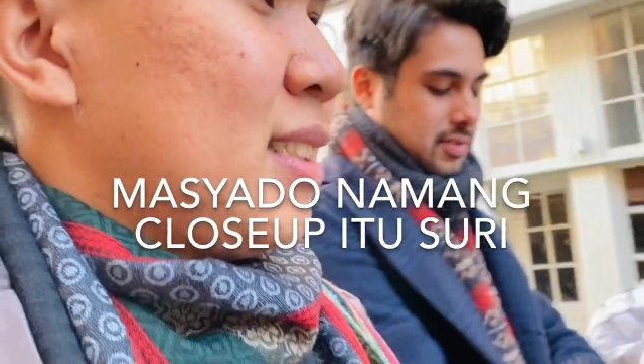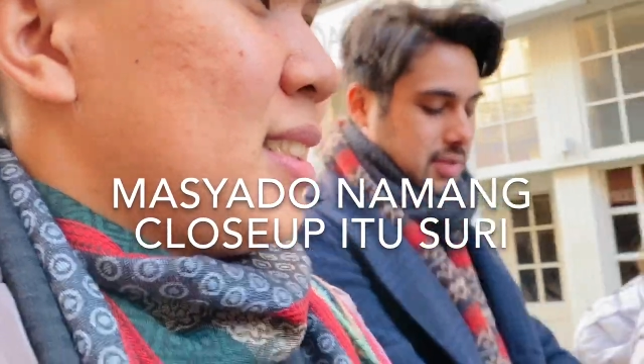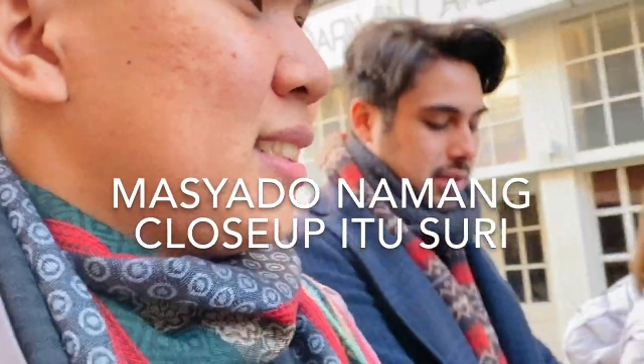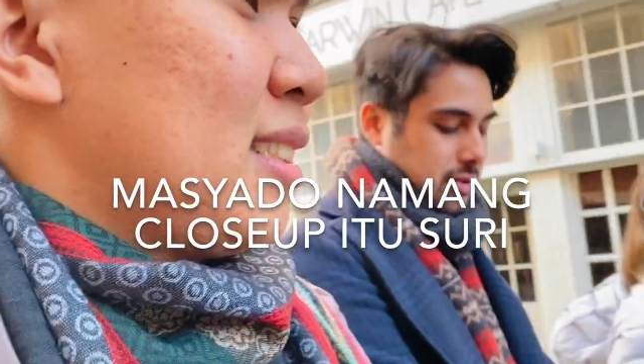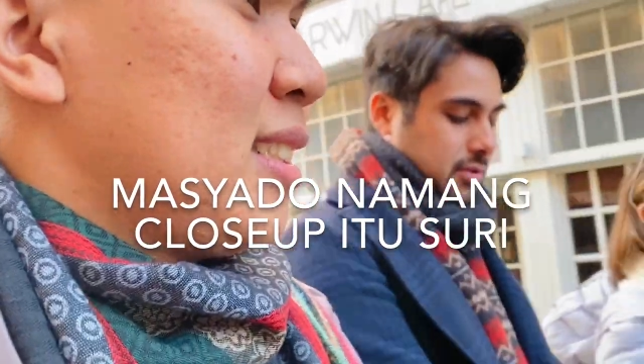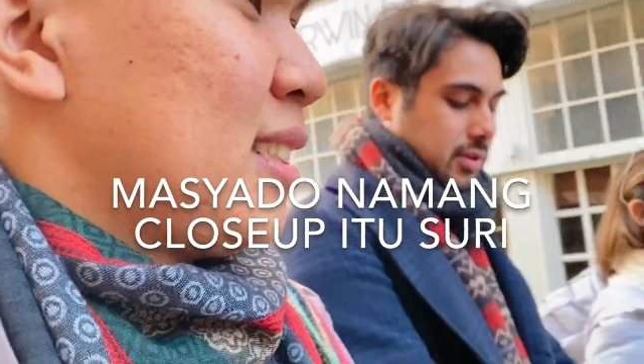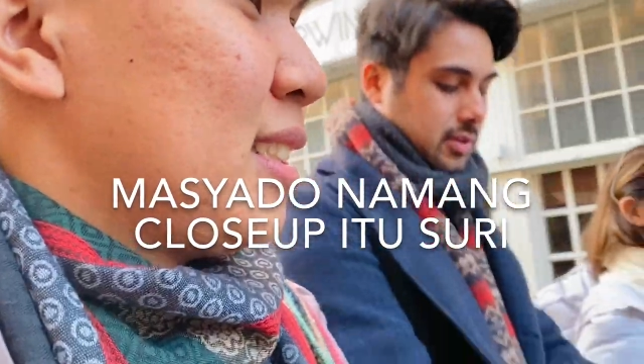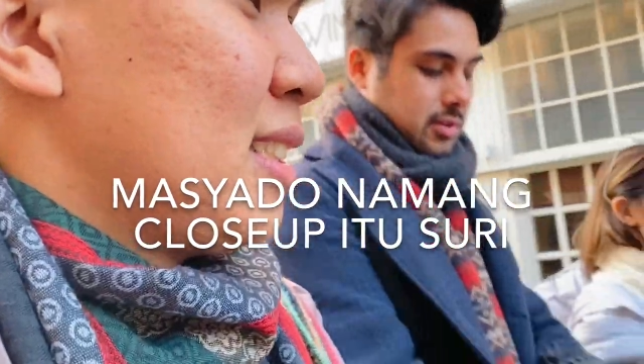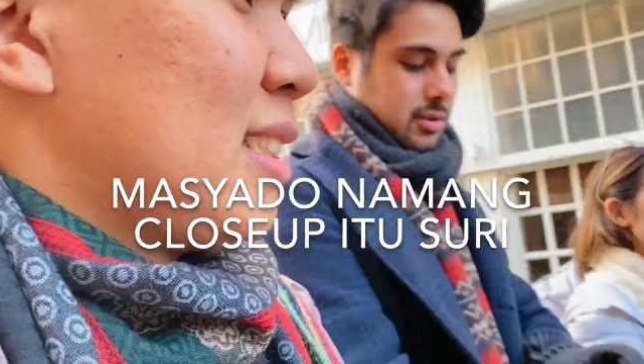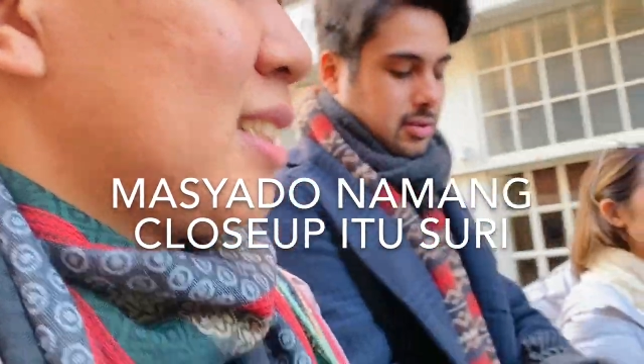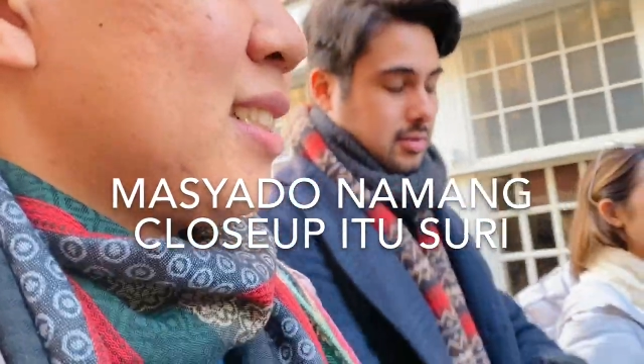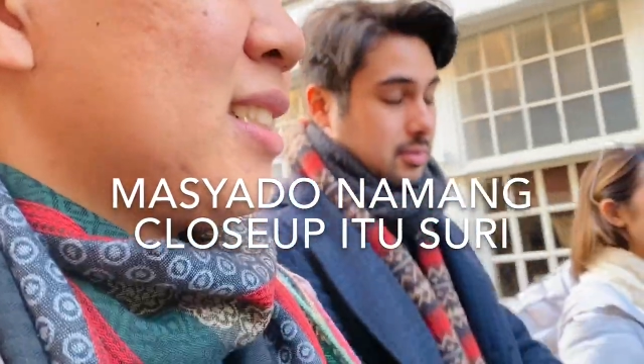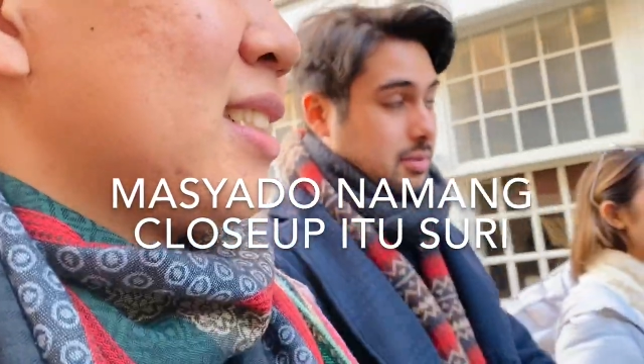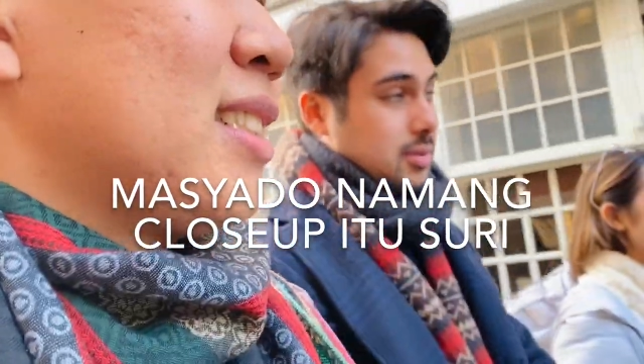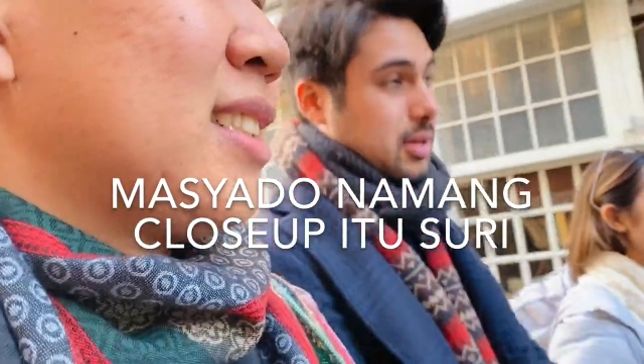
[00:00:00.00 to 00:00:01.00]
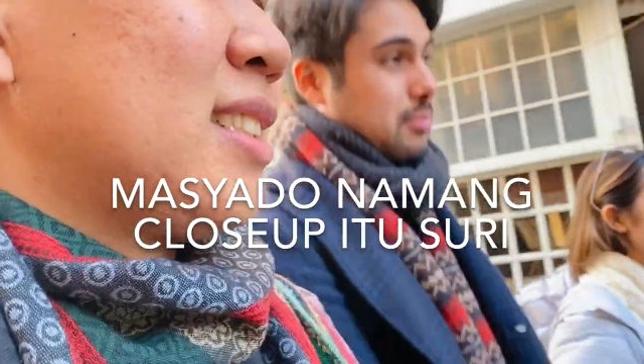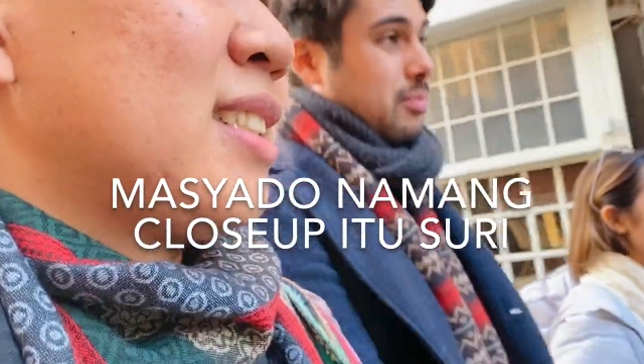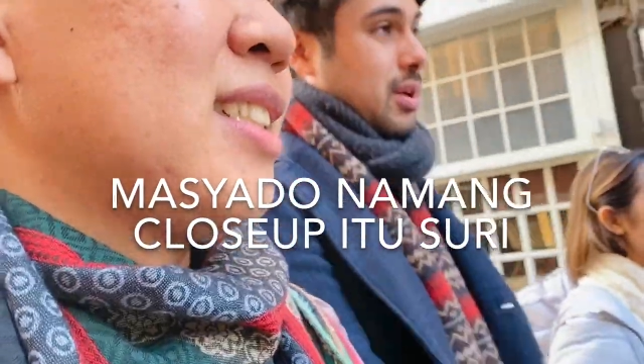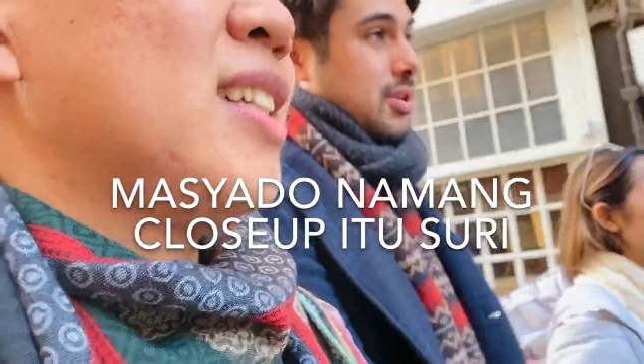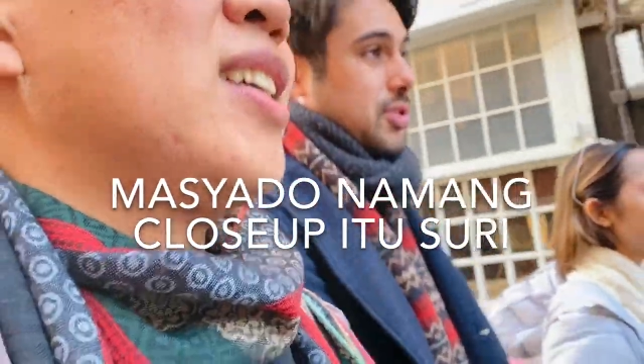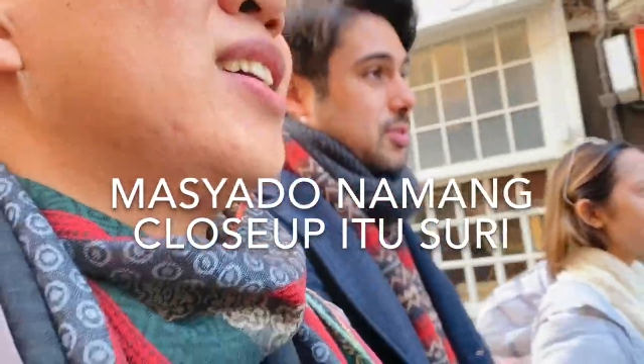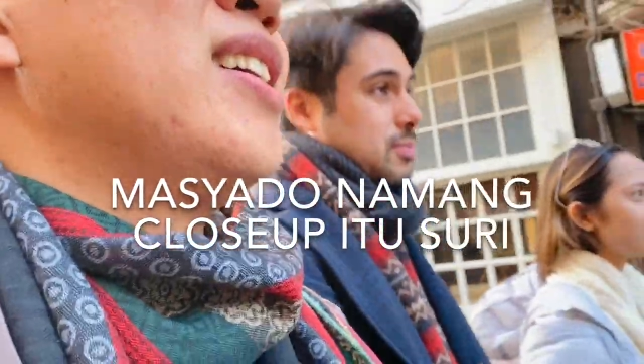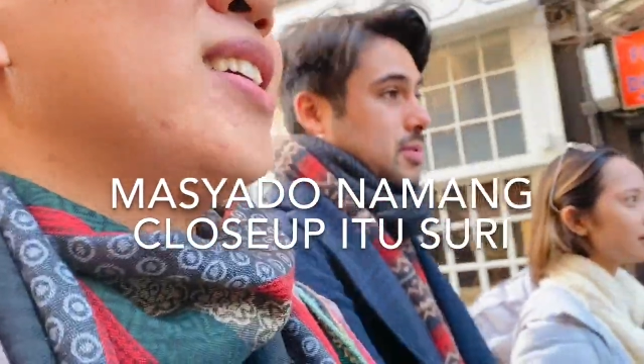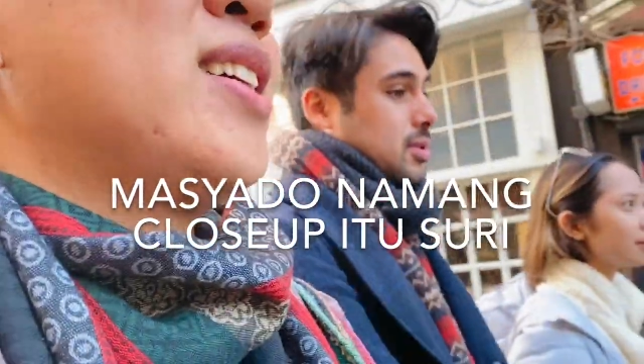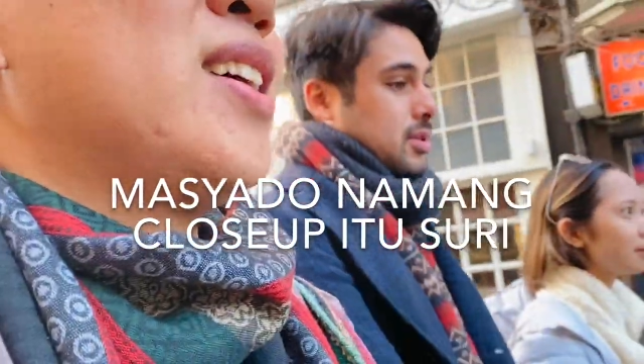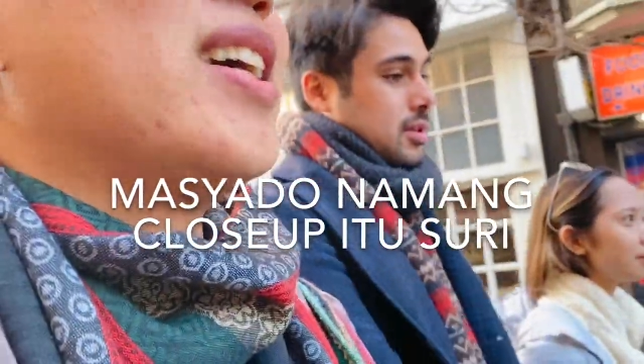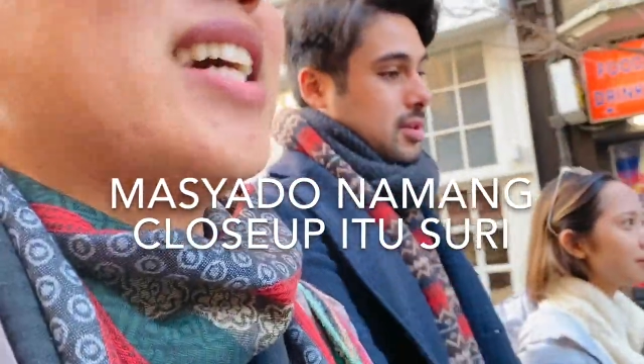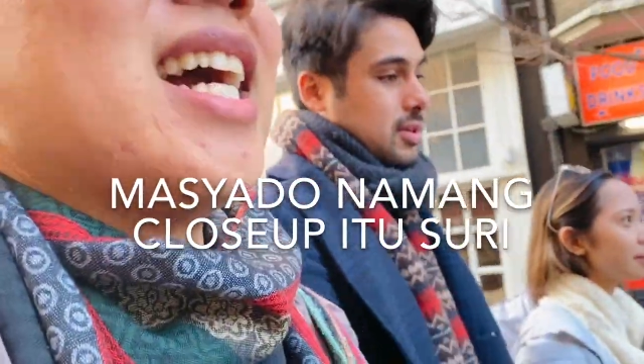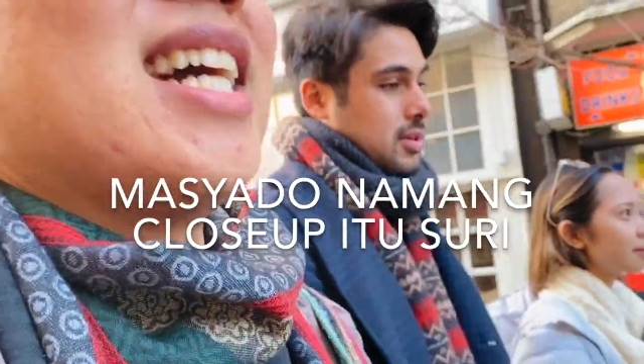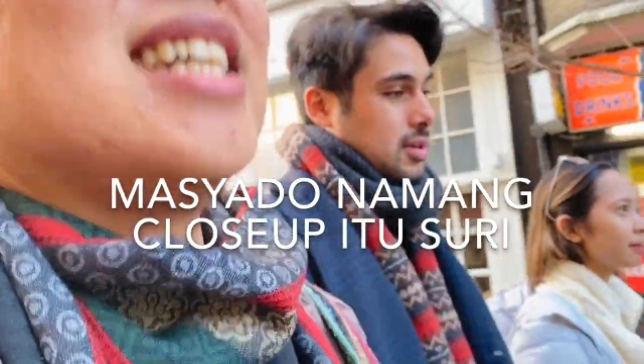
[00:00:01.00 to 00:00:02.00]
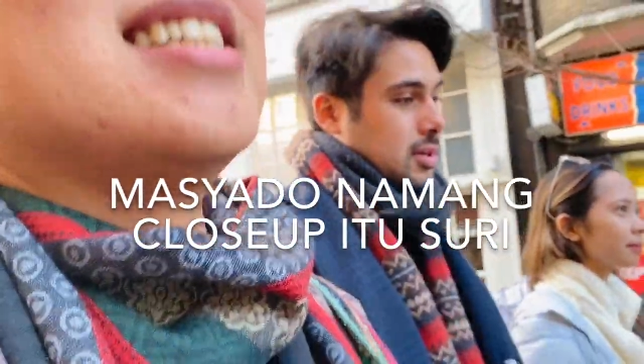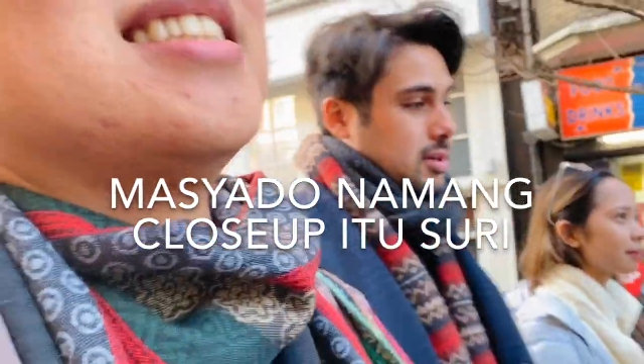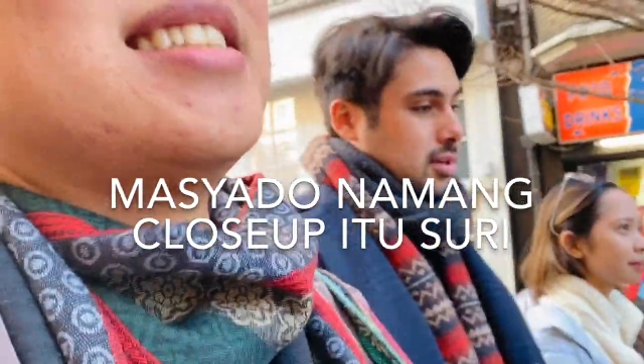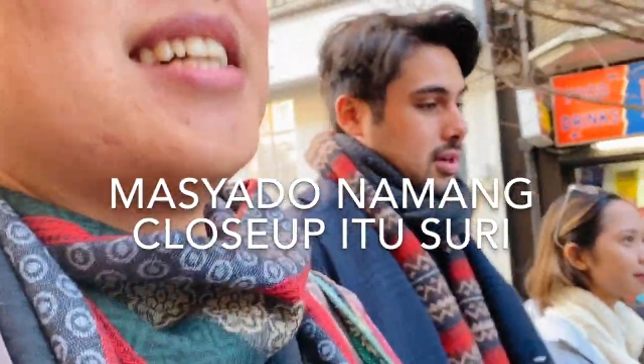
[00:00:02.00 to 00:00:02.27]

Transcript: here in Belgium. All right.